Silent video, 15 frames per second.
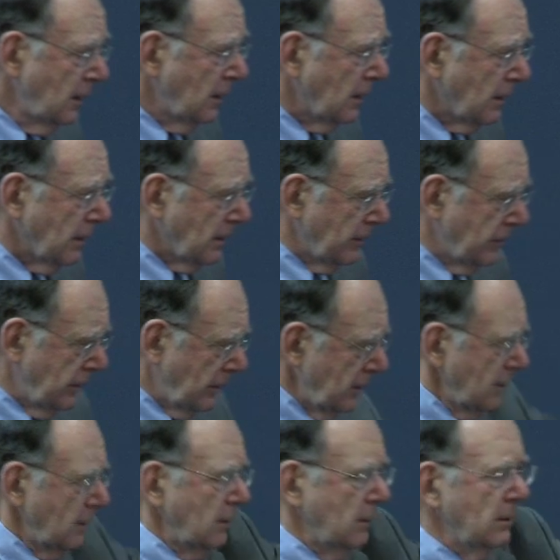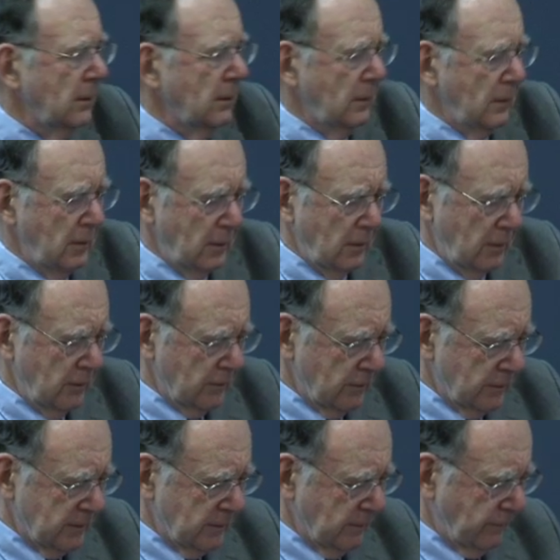I think in the
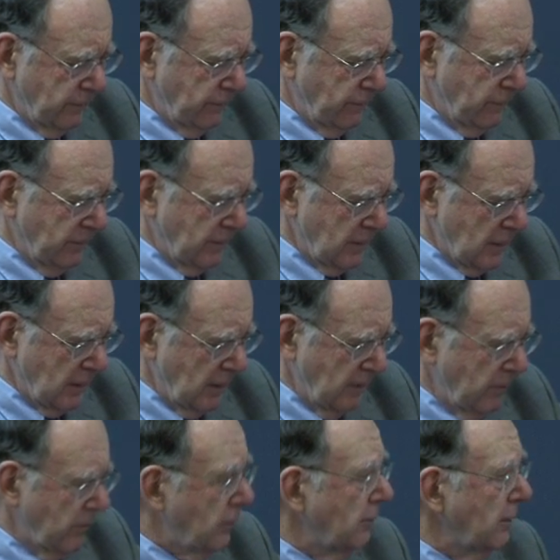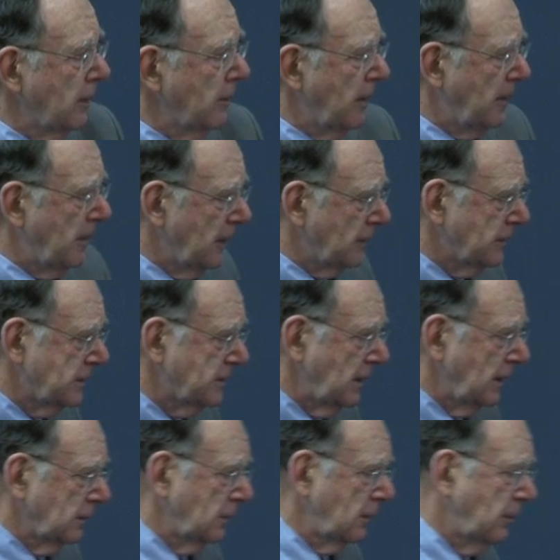interest of time, well, maybe I'll just
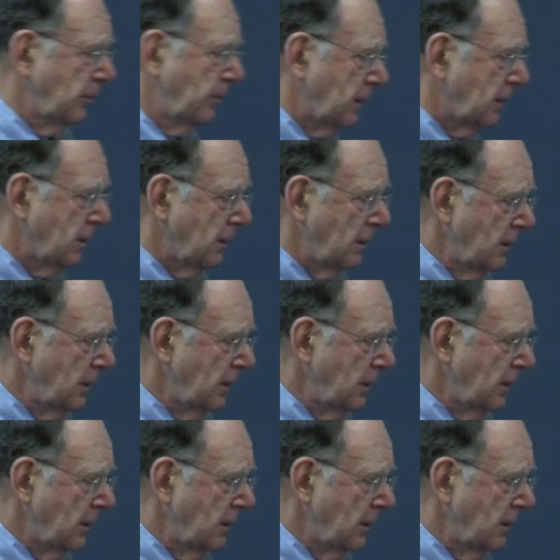say a little bit.